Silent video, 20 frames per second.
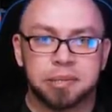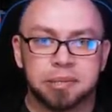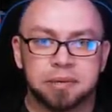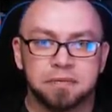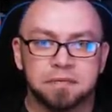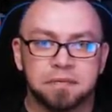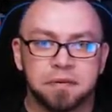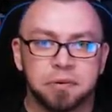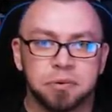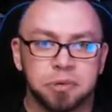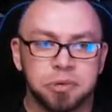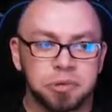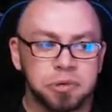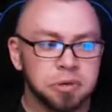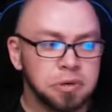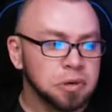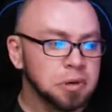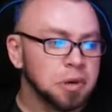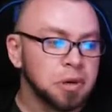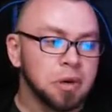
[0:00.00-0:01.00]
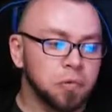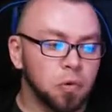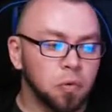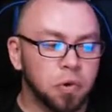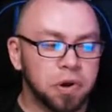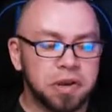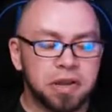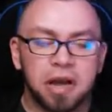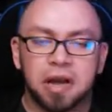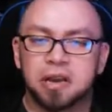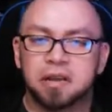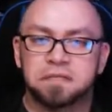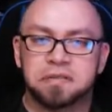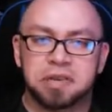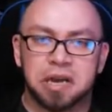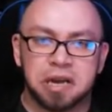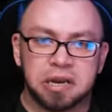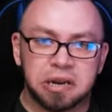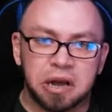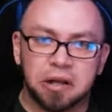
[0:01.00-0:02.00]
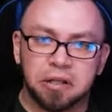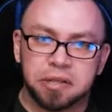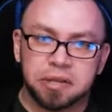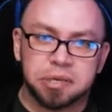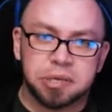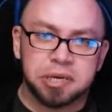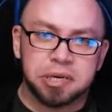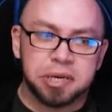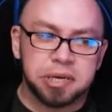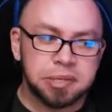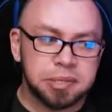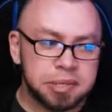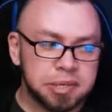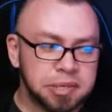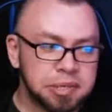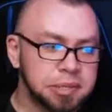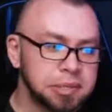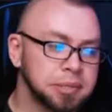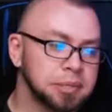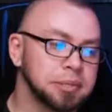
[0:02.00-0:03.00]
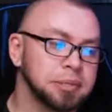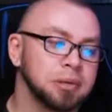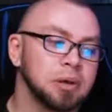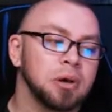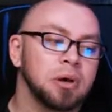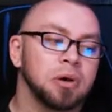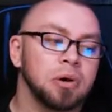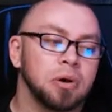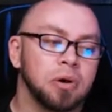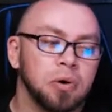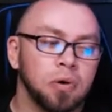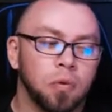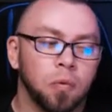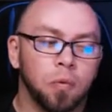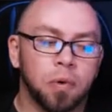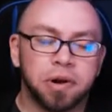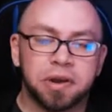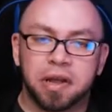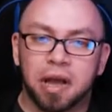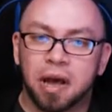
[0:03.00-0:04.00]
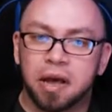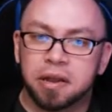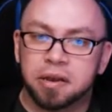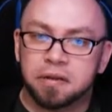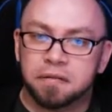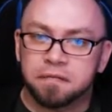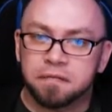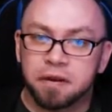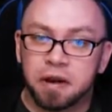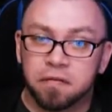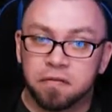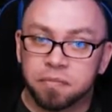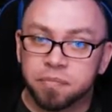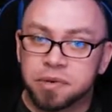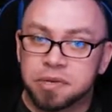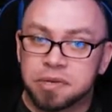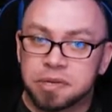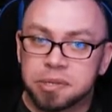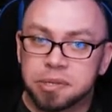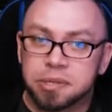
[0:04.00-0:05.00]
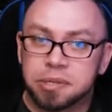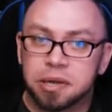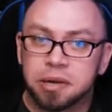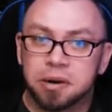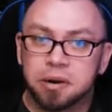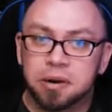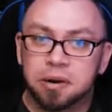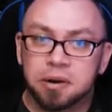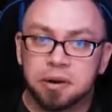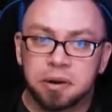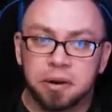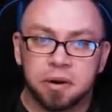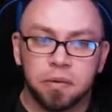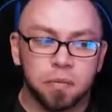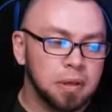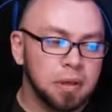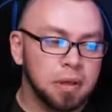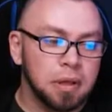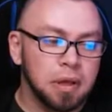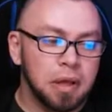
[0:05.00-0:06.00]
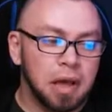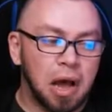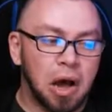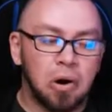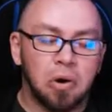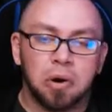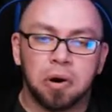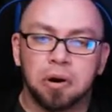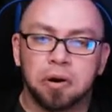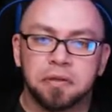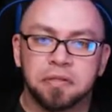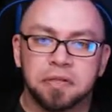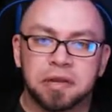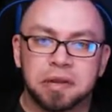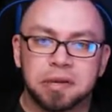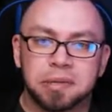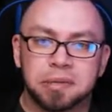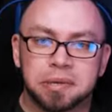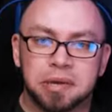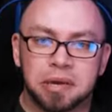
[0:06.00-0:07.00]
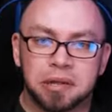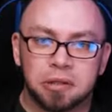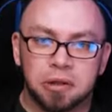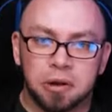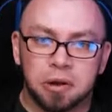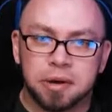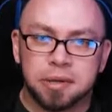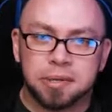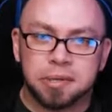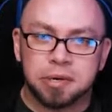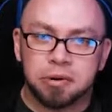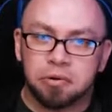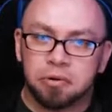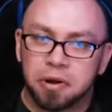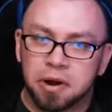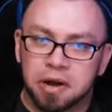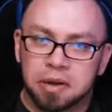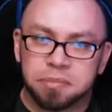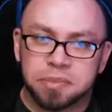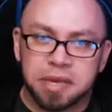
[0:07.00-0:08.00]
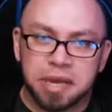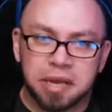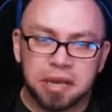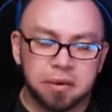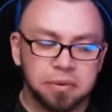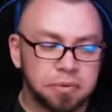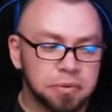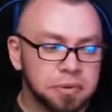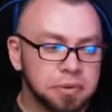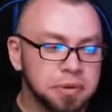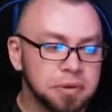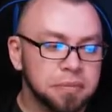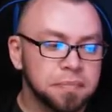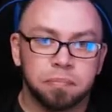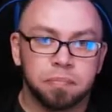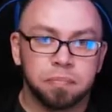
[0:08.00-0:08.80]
Is it future? What kind of technology exists? What kind of government is there? How are things like laws and crimes handled?